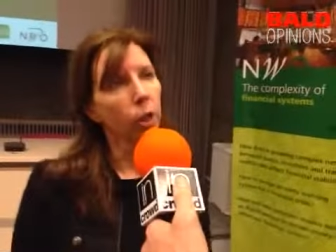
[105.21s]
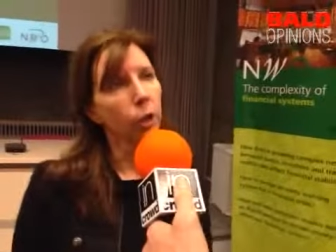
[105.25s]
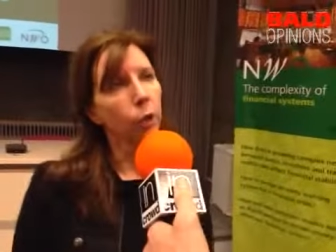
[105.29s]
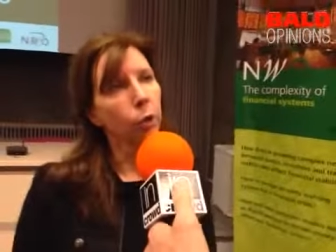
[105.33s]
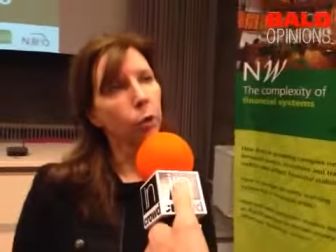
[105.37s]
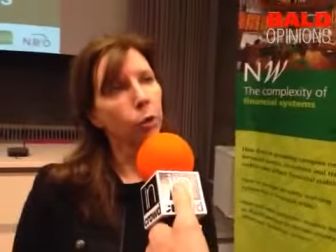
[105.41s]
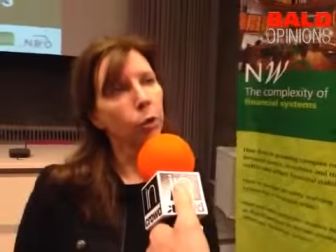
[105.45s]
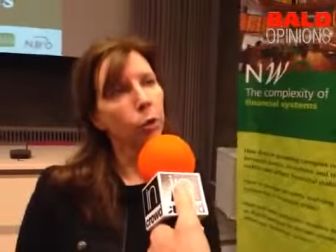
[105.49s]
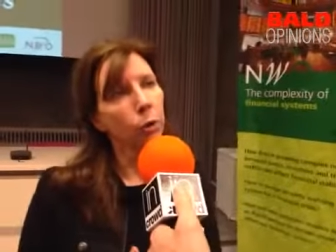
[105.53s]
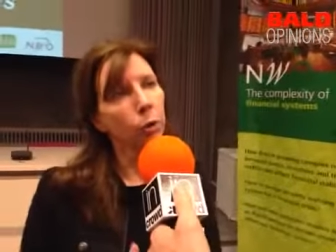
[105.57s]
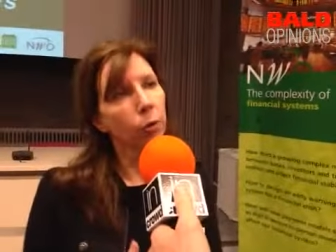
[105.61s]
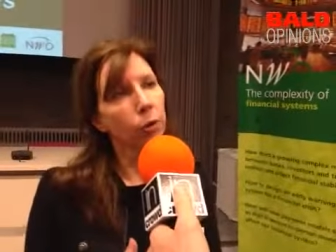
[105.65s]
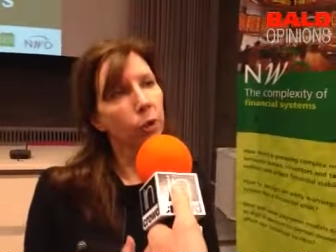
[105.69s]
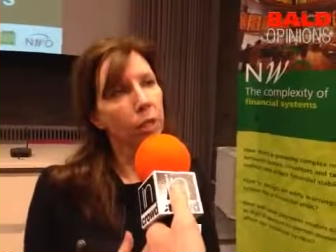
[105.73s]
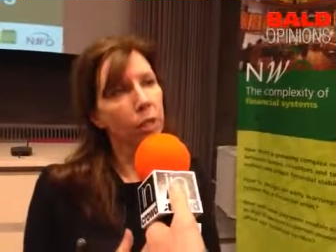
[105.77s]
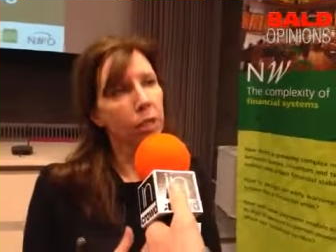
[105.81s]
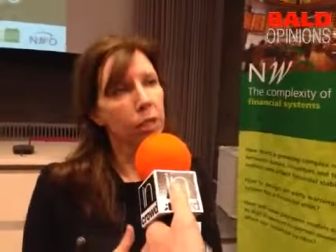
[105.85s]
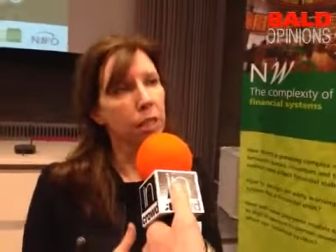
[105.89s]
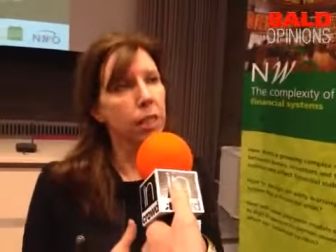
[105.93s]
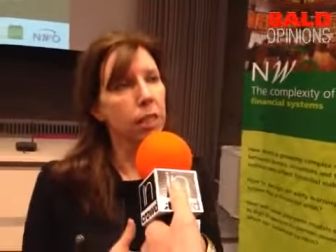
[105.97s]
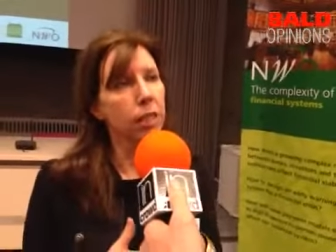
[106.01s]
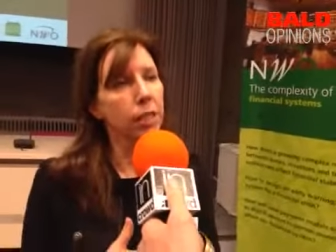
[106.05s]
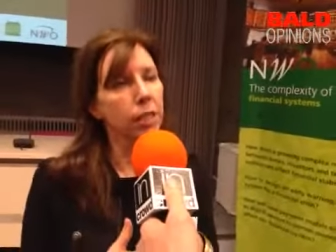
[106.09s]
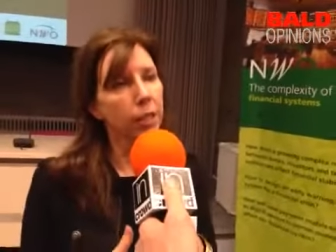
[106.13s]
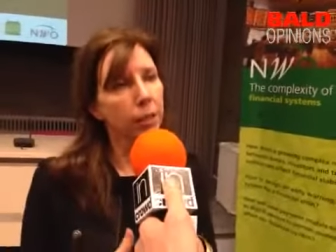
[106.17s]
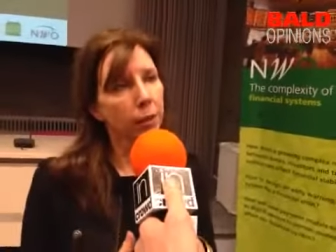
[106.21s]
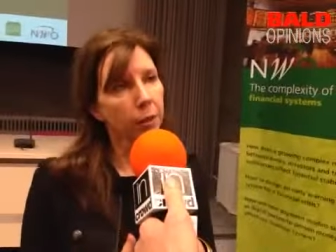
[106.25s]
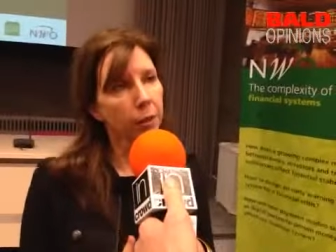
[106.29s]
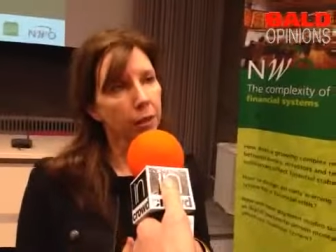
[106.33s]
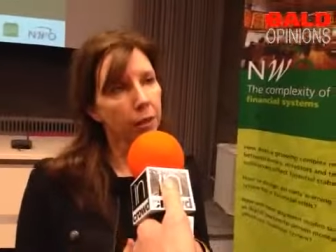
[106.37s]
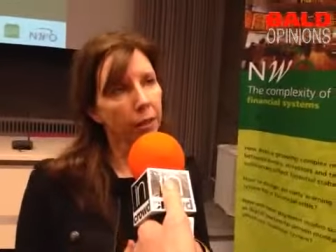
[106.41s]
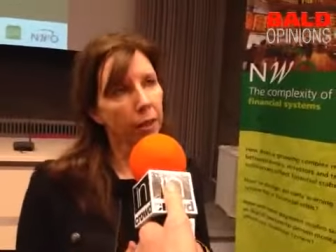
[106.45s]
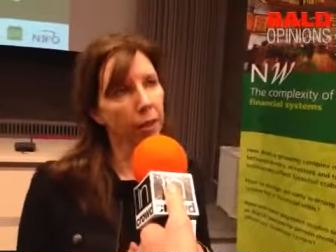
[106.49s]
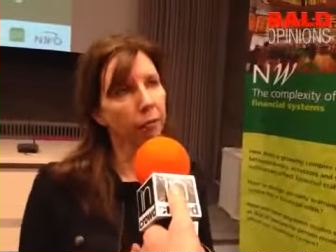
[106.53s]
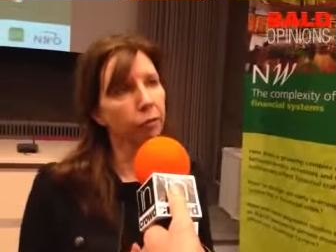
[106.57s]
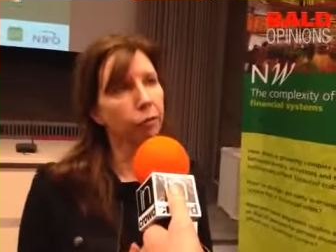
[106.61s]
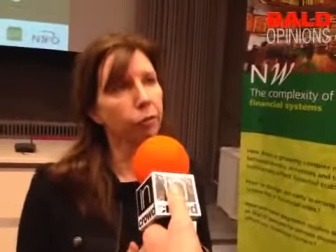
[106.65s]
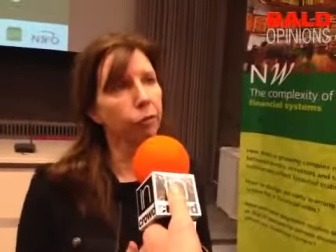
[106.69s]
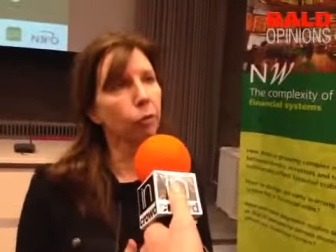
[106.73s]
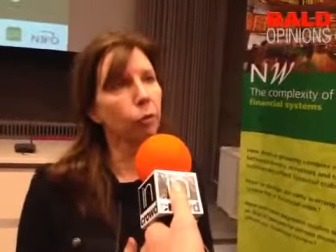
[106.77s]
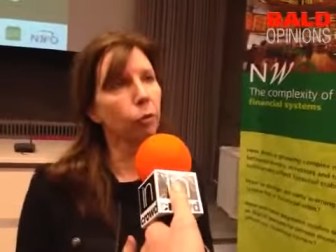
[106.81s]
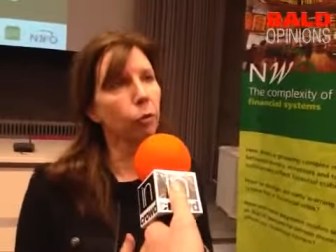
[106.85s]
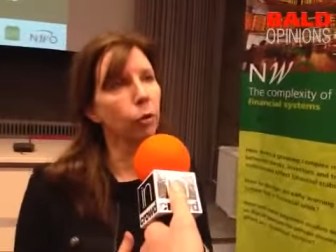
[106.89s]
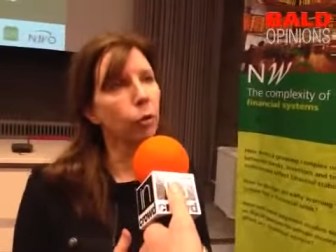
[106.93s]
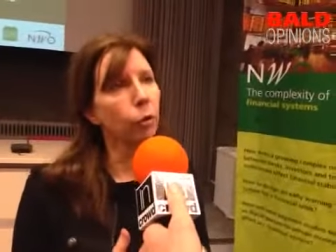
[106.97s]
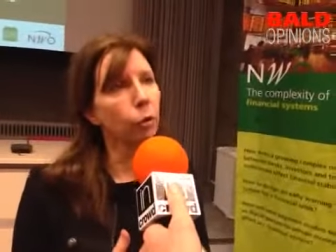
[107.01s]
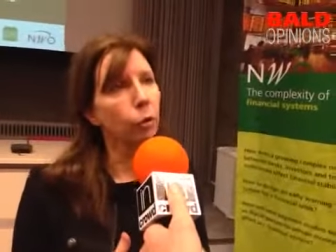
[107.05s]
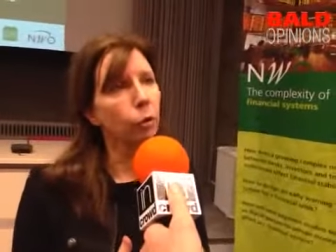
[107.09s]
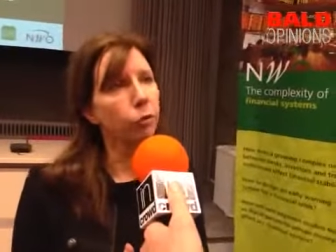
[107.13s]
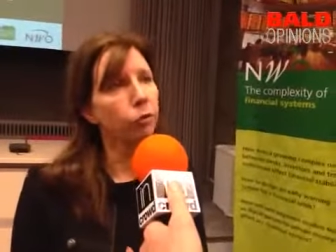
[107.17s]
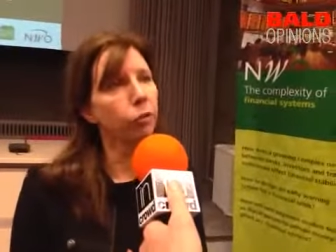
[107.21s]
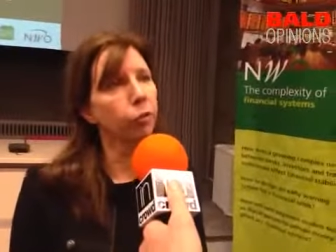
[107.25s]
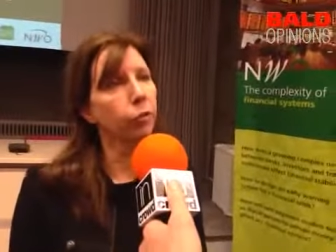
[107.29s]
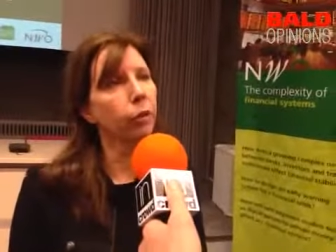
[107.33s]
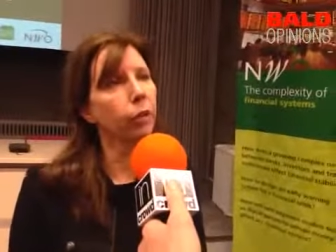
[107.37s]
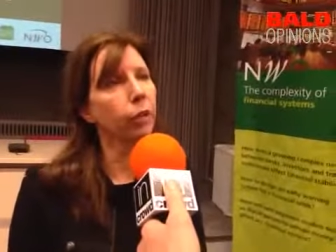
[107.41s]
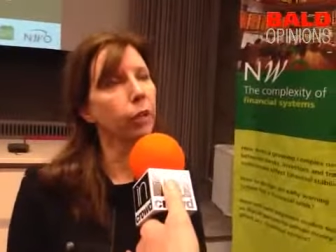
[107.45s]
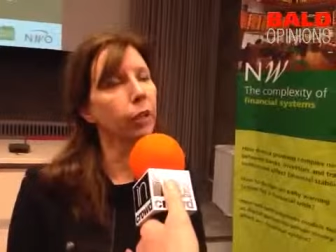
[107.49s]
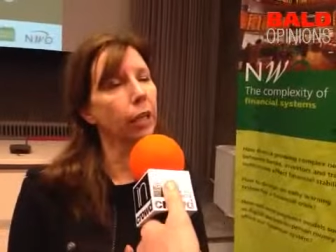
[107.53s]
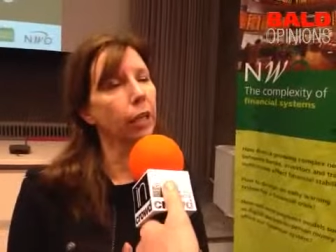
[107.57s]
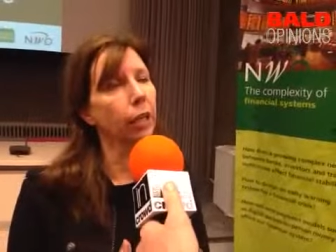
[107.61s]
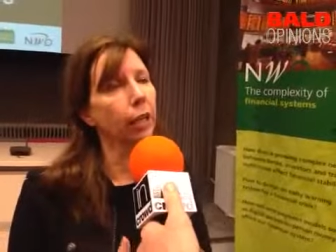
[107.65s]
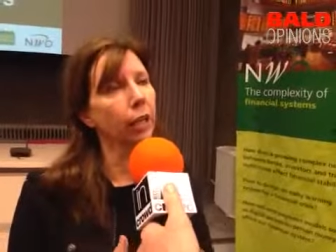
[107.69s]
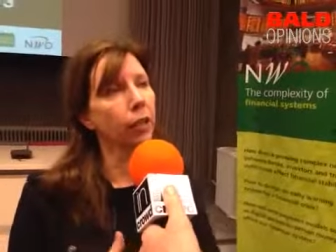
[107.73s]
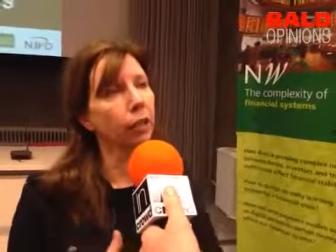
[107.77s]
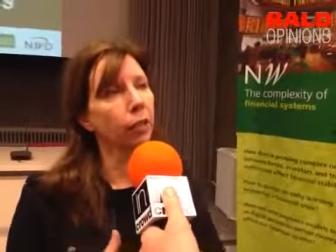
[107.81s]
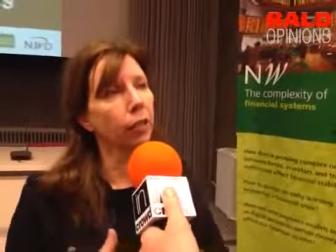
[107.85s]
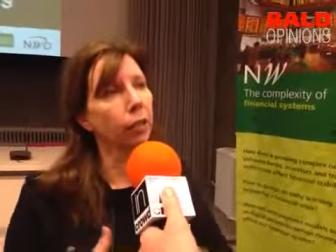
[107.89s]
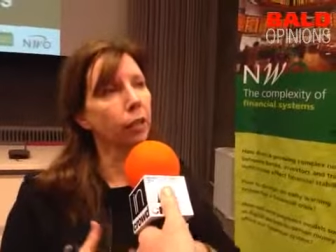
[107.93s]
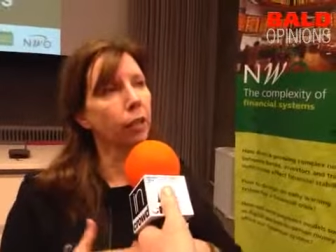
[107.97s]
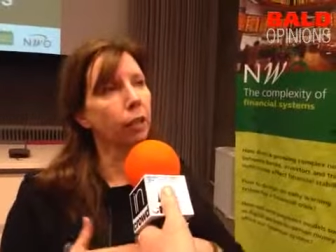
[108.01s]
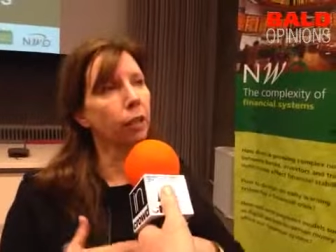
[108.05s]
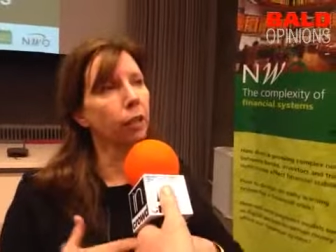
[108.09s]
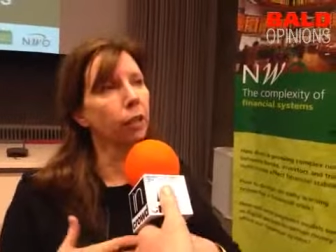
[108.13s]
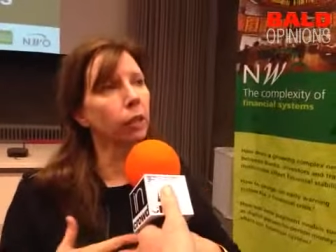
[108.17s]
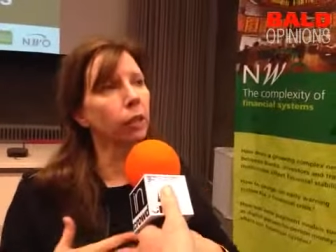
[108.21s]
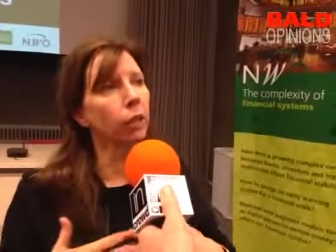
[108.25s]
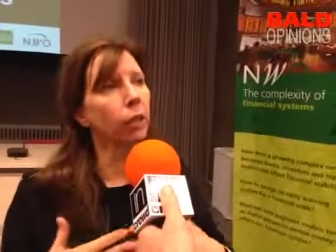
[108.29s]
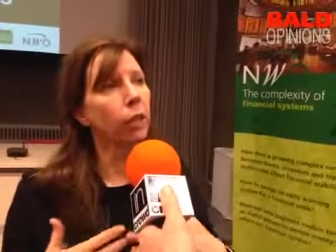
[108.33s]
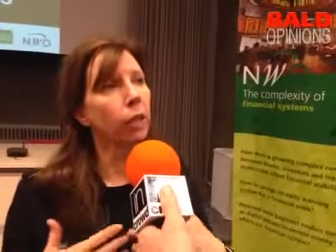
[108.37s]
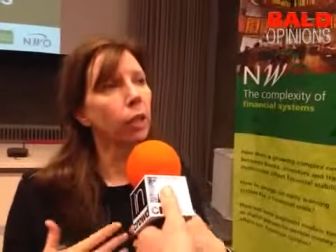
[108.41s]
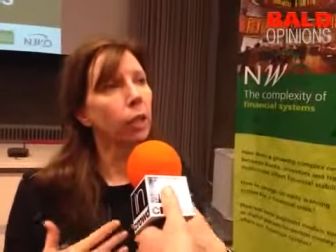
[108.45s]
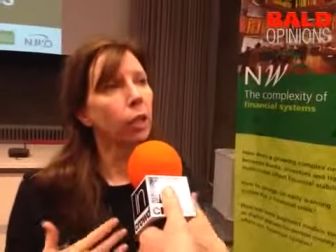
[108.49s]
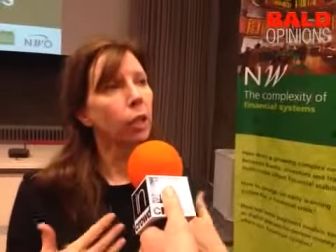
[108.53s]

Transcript: you don't necessarily have to look for a uh,